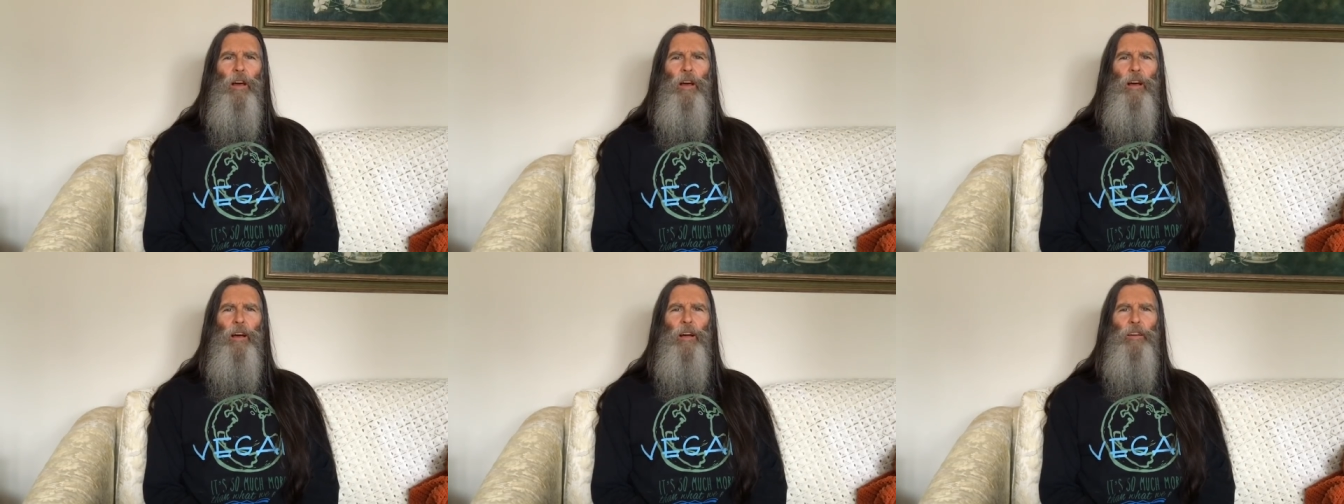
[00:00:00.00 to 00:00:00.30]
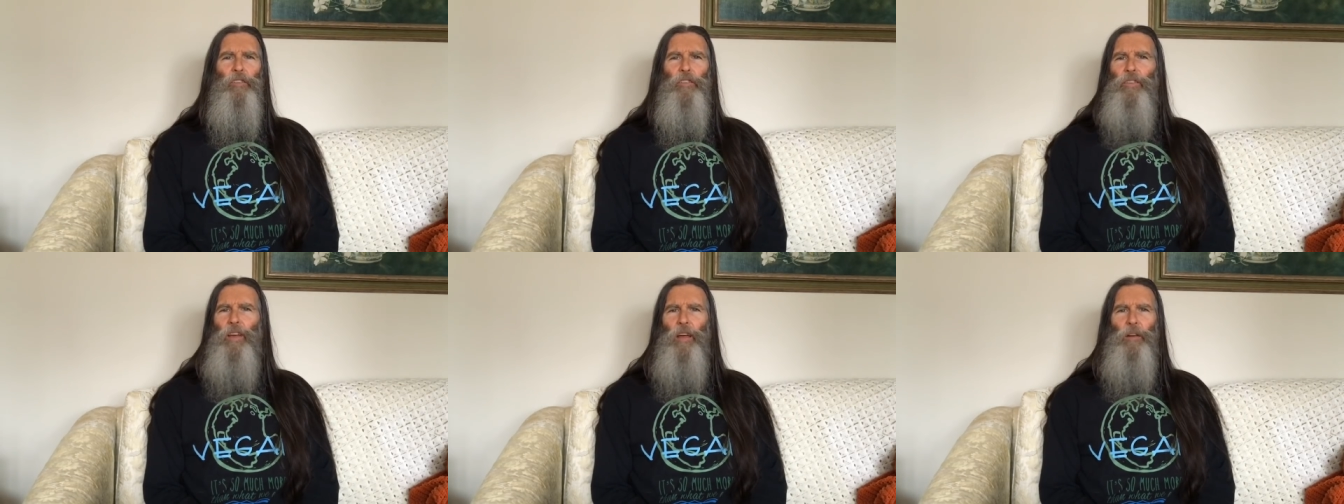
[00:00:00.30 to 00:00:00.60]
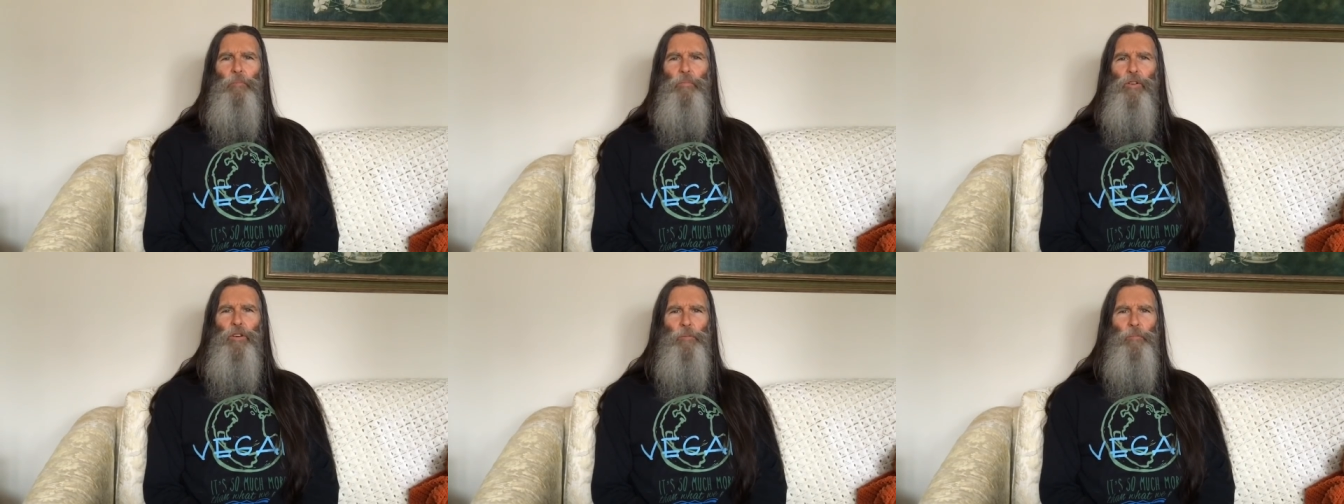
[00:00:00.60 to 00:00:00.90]
Uh, I just
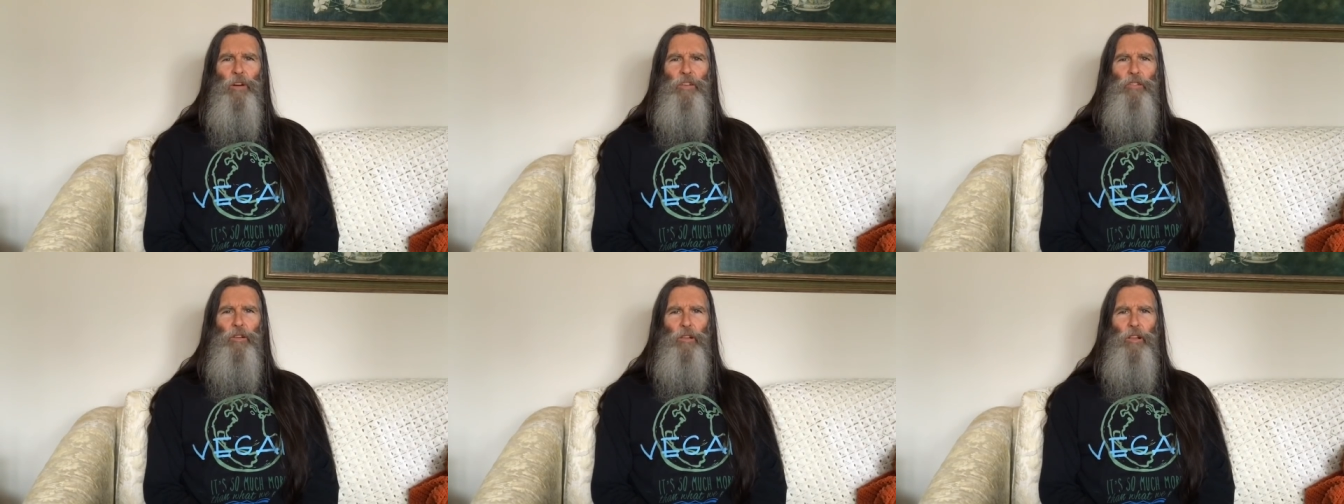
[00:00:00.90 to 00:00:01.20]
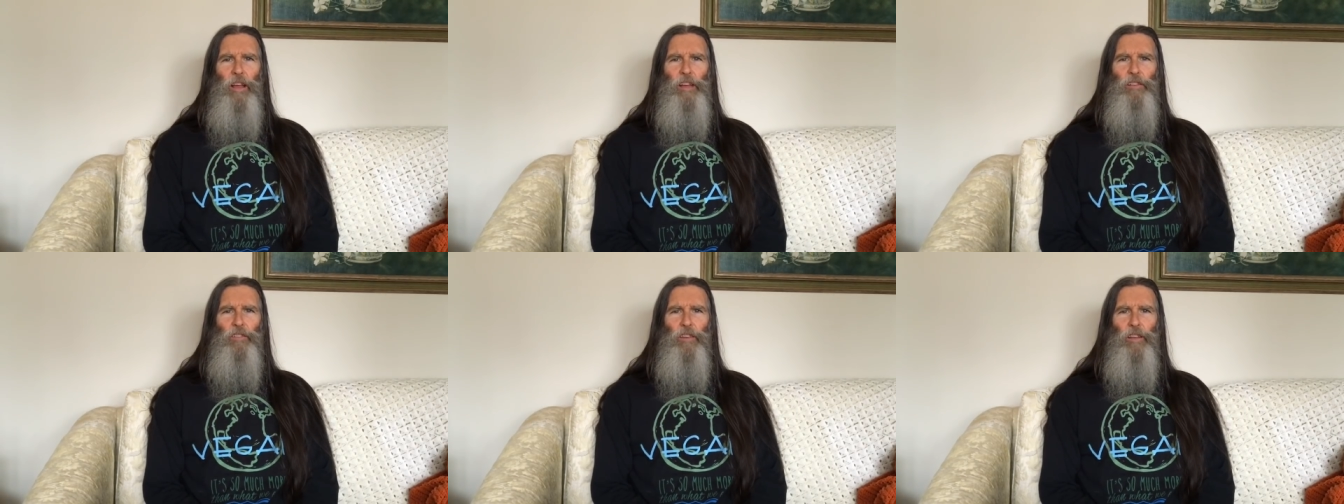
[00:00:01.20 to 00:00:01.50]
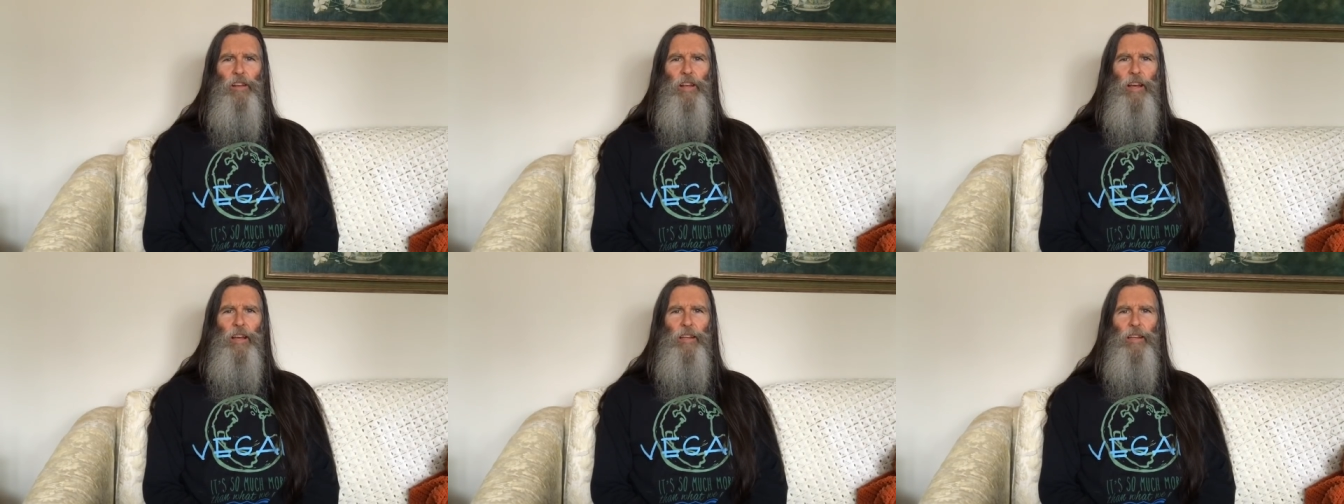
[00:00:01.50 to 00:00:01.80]
had pretty much a
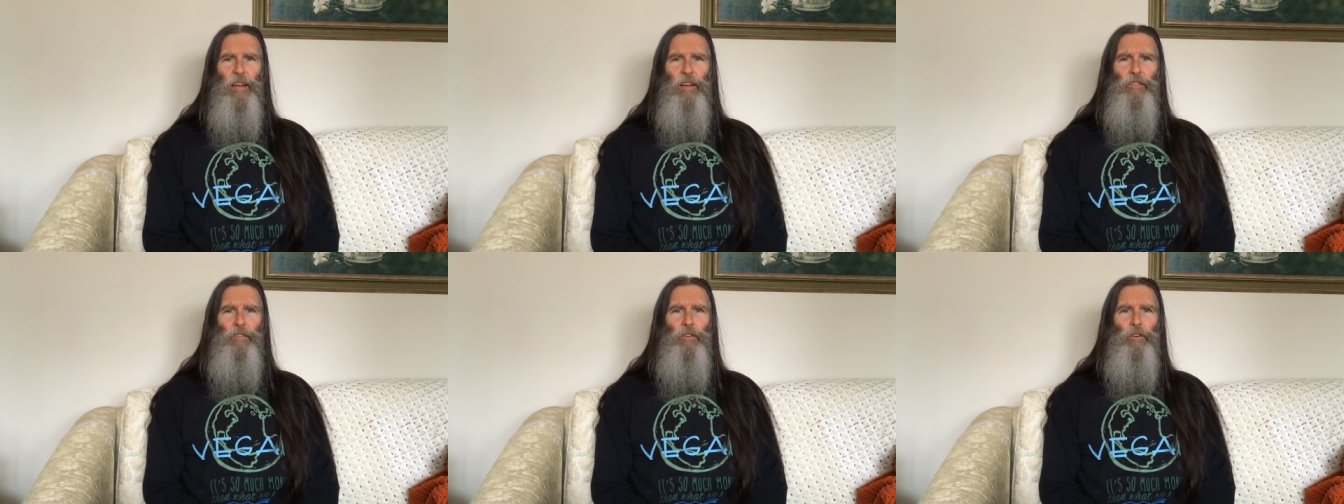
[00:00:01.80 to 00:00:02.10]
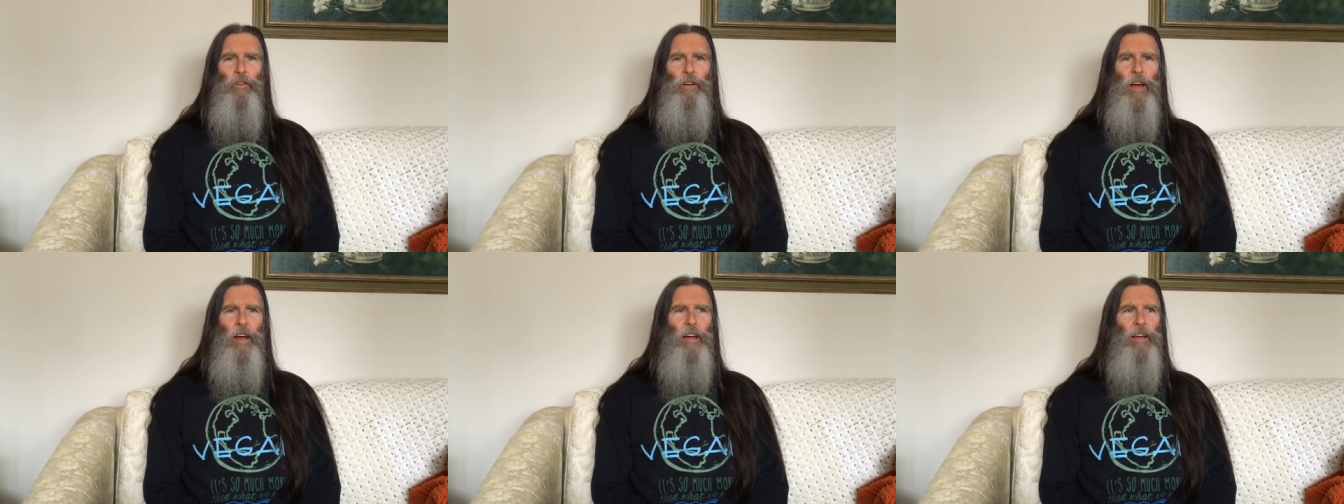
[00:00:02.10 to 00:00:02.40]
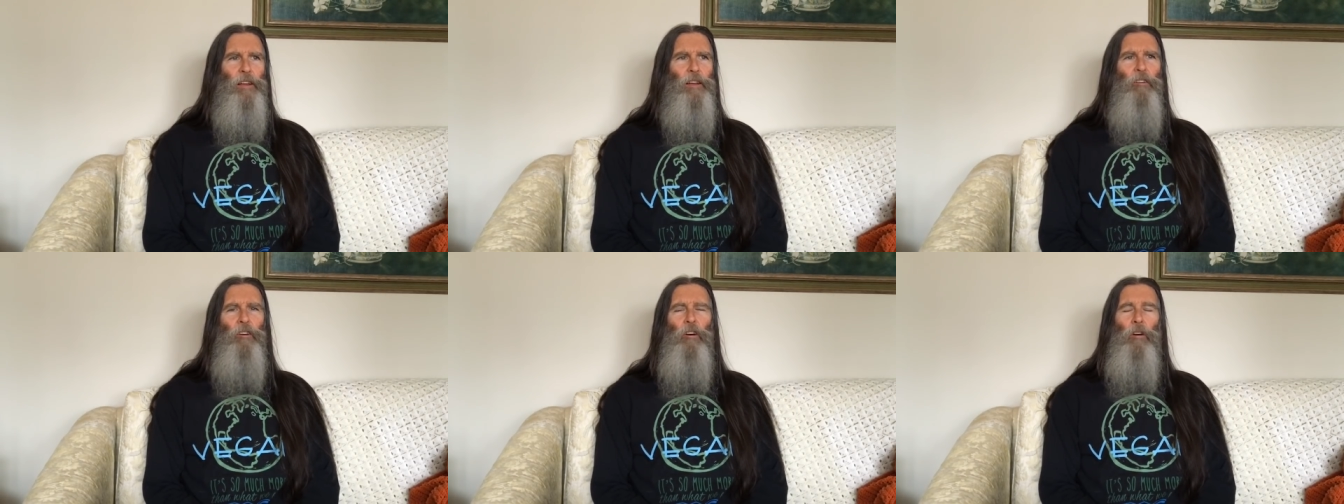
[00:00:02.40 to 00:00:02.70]
lazy day
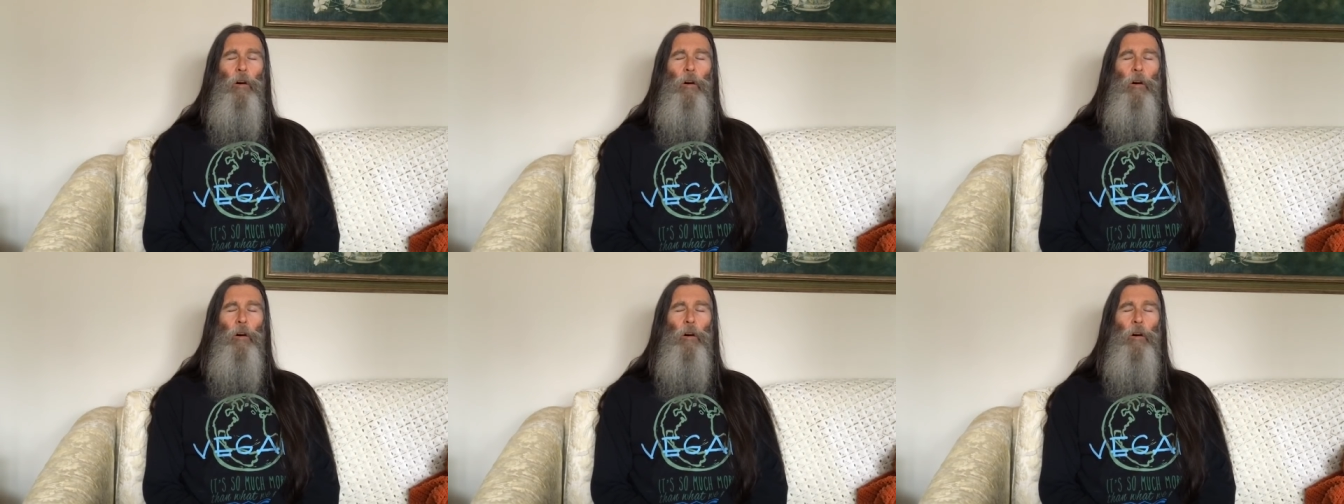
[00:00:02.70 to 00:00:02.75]
yesterday,